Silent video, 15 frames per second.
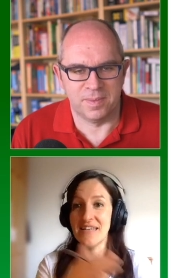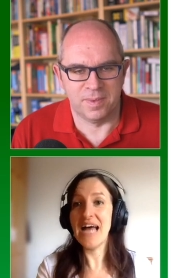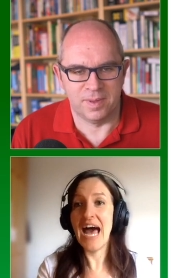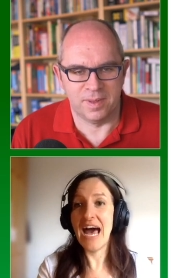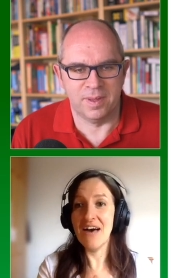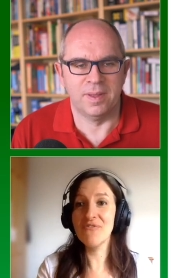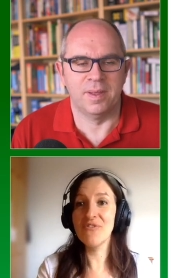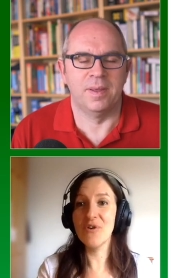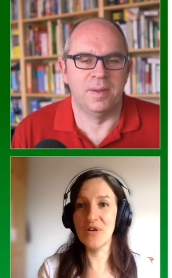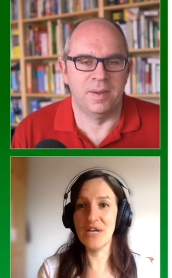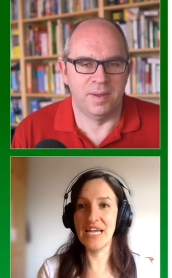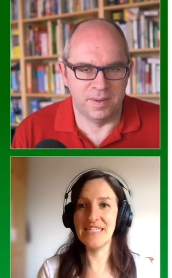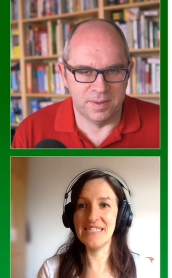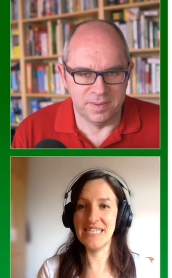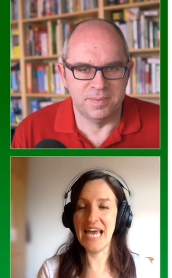Speaker 1: that have
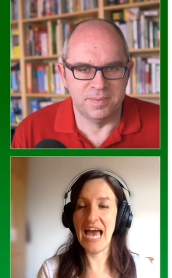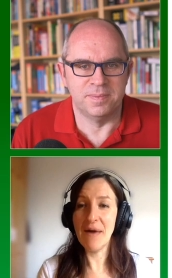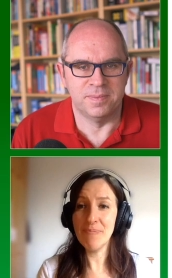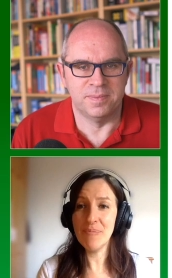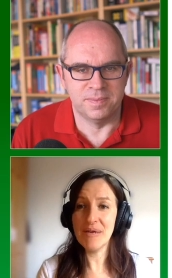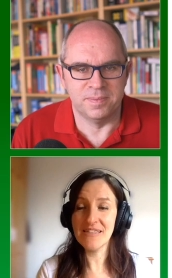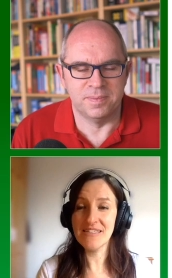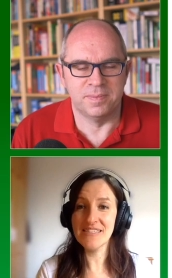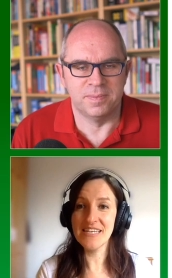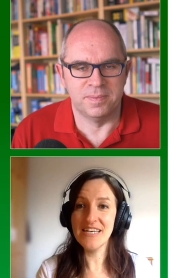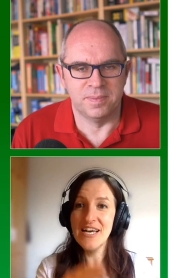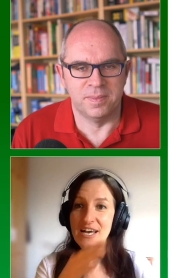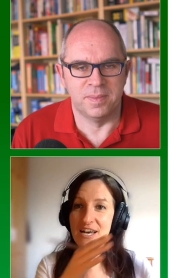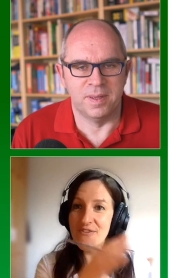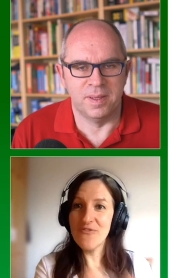already happened
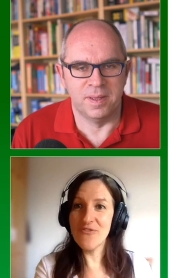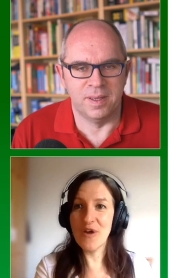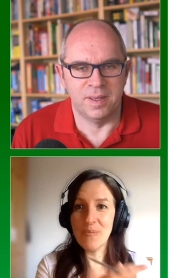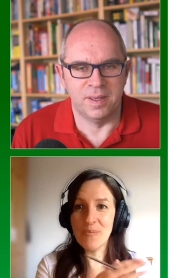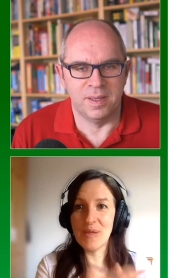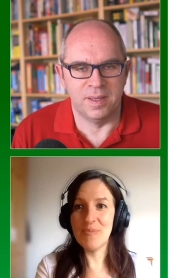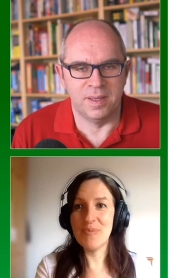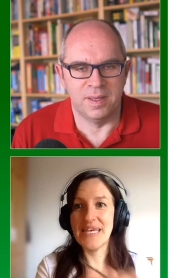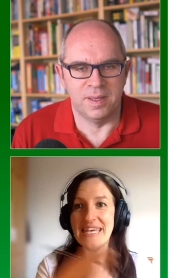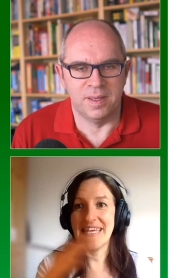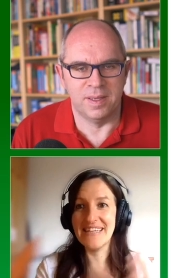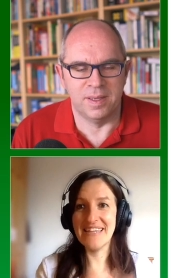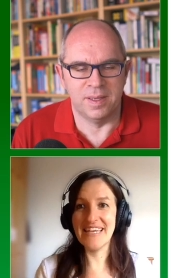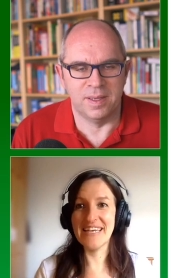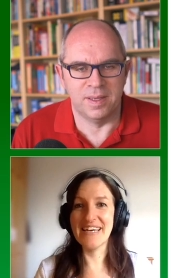from the
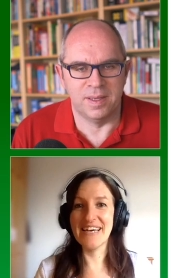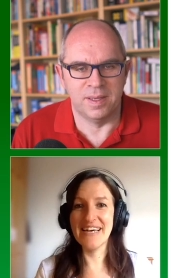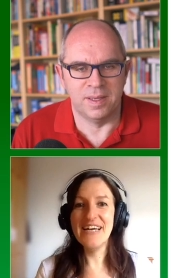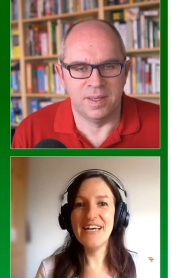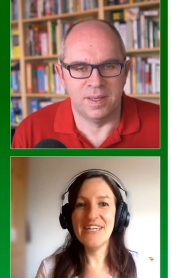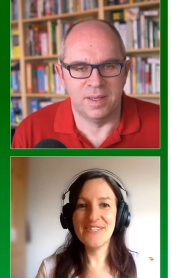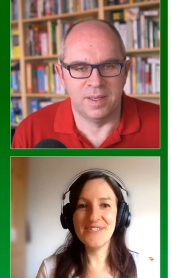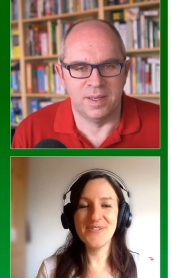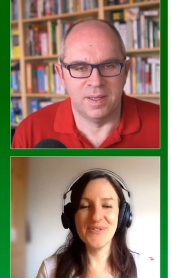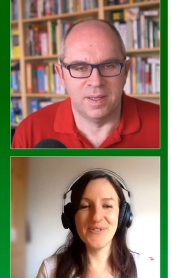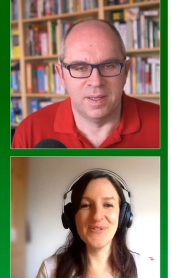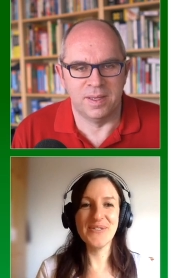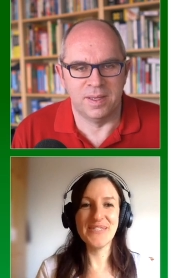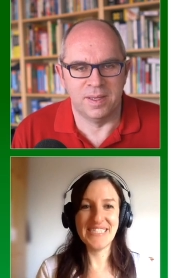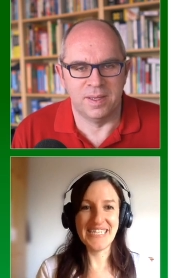beginning
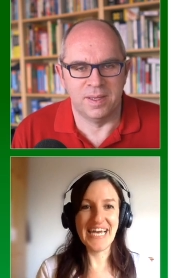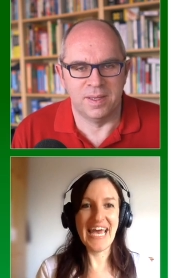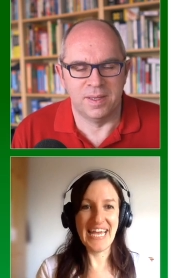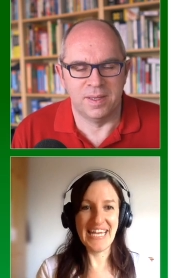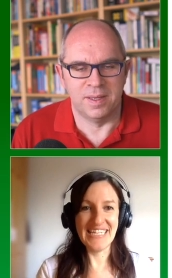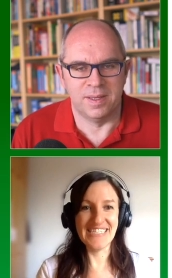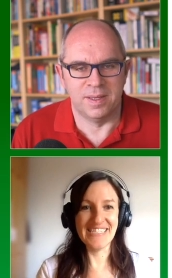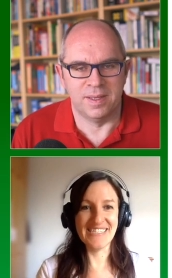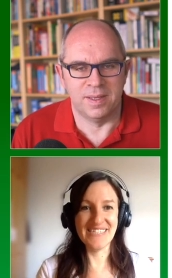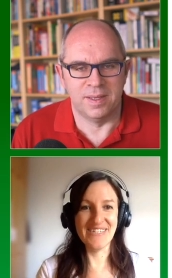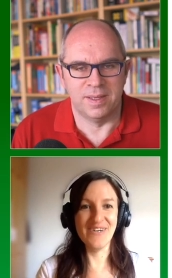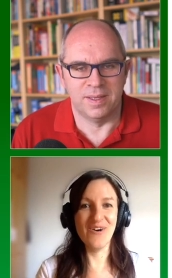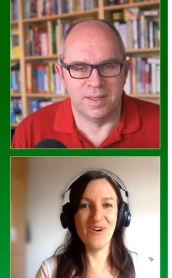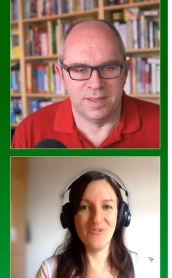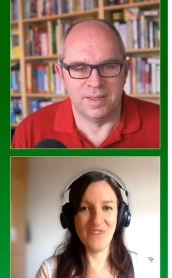to the end
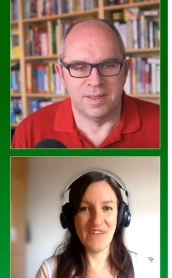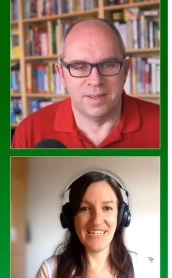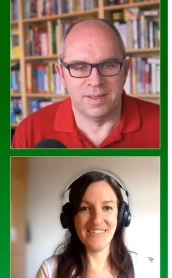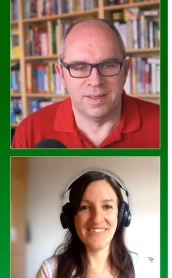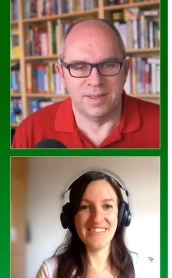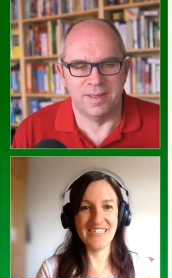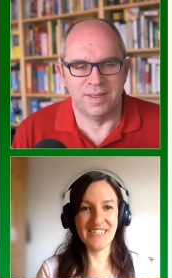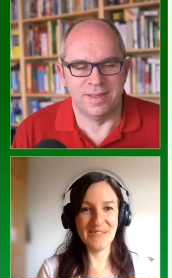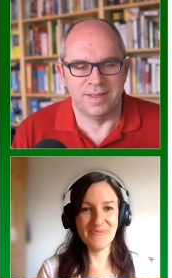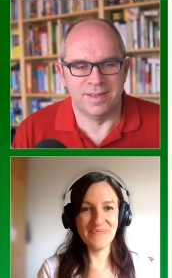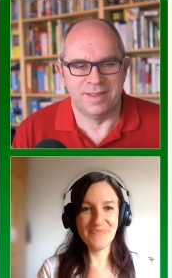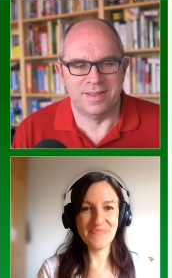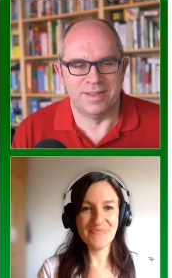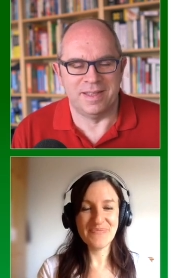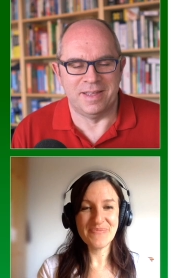of it.
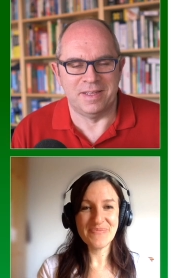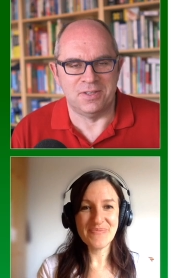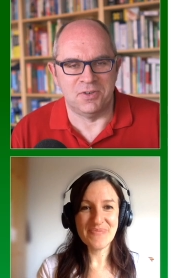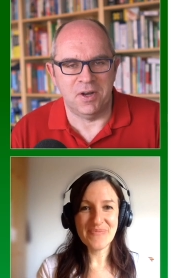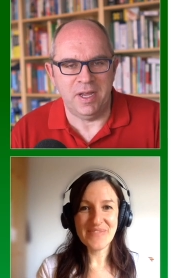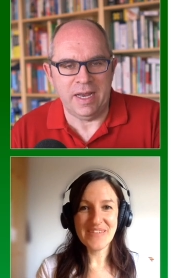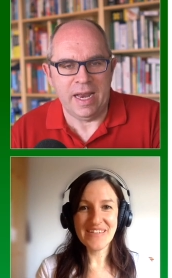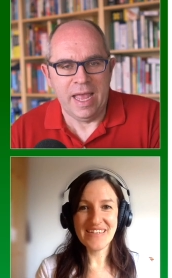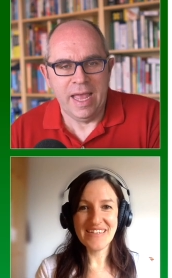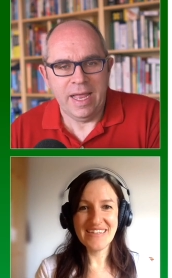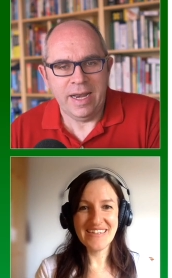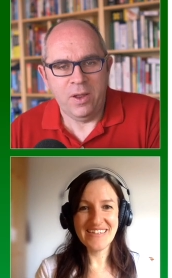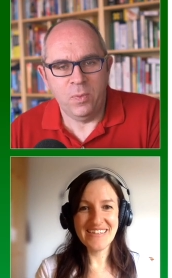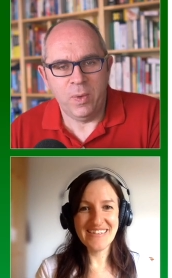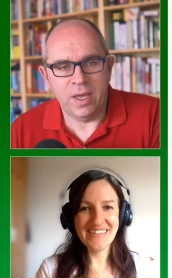
Speaker 2: That's right.
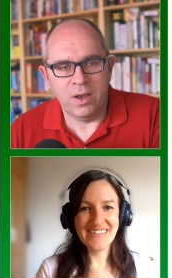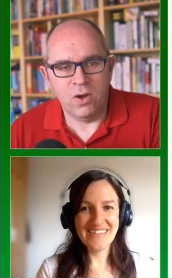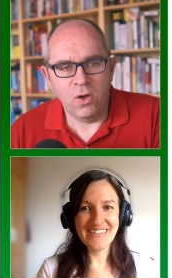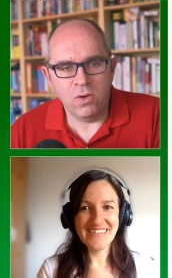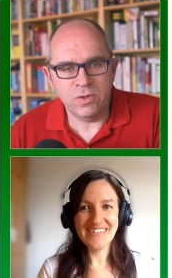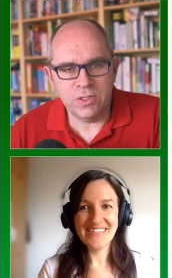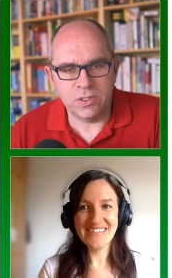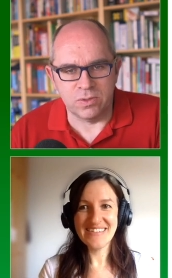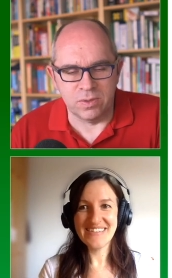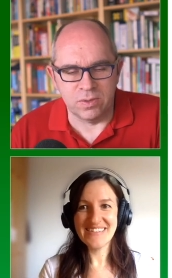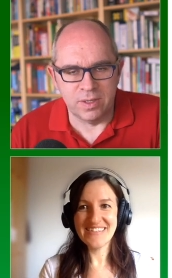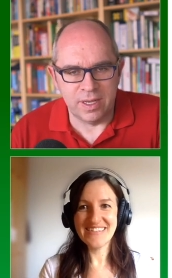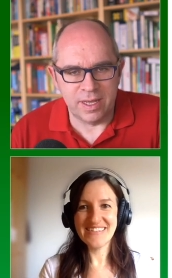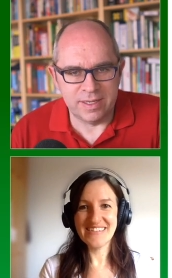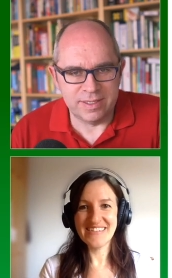Now we can also
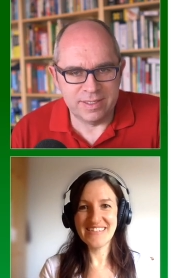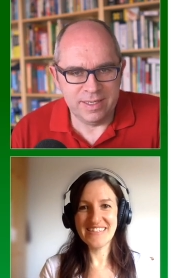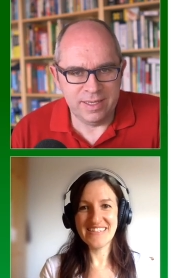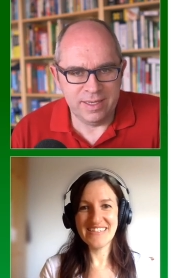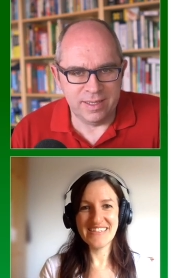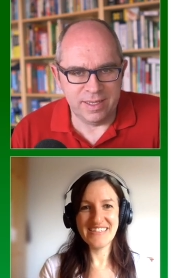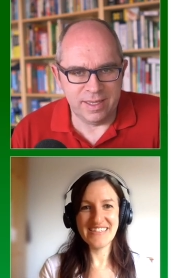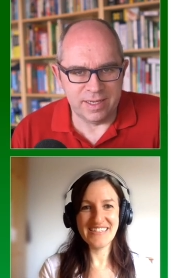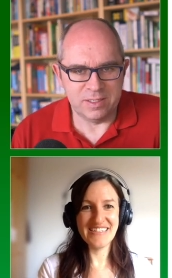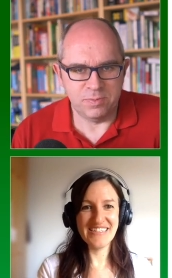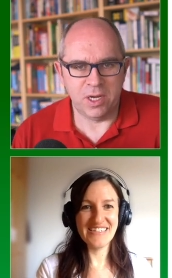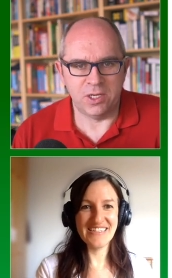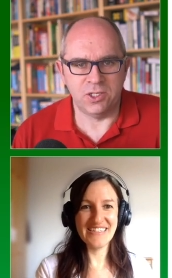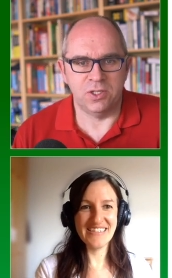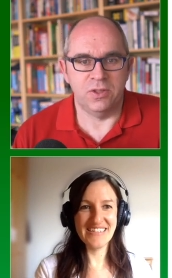see the
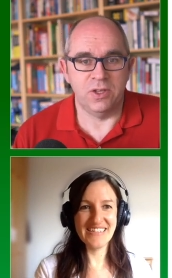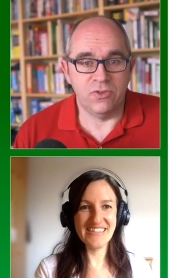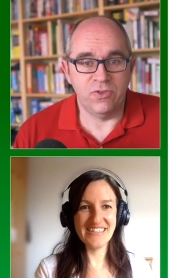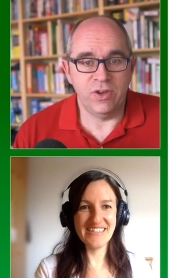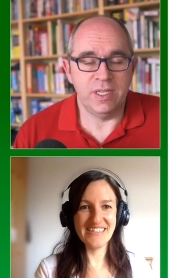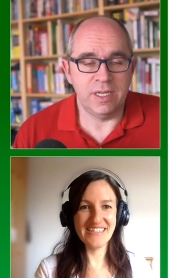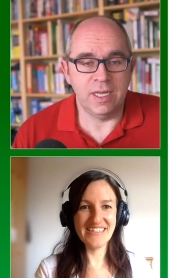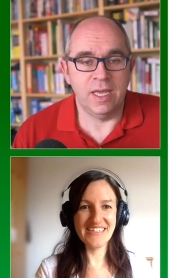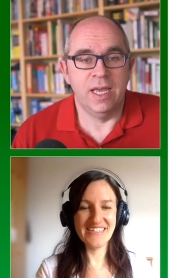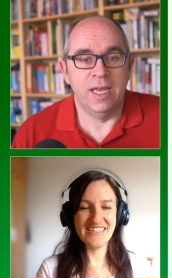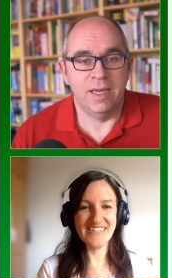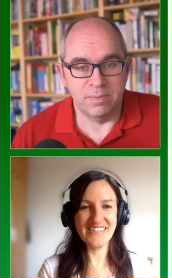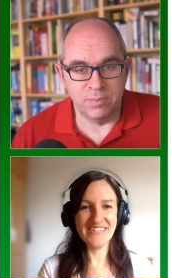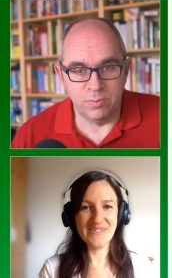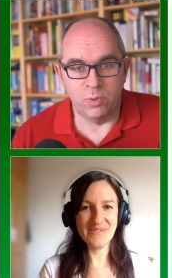expression, the greeting,
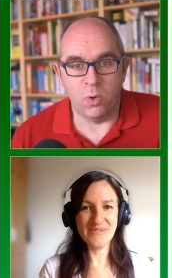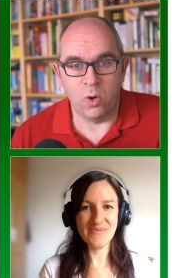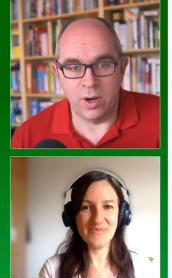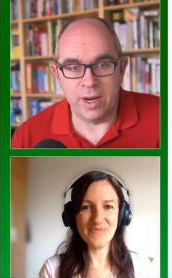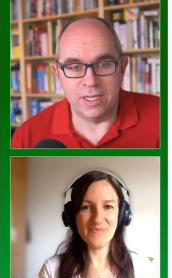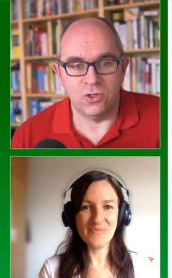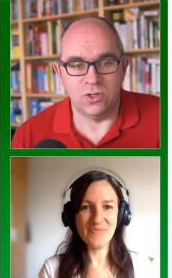buona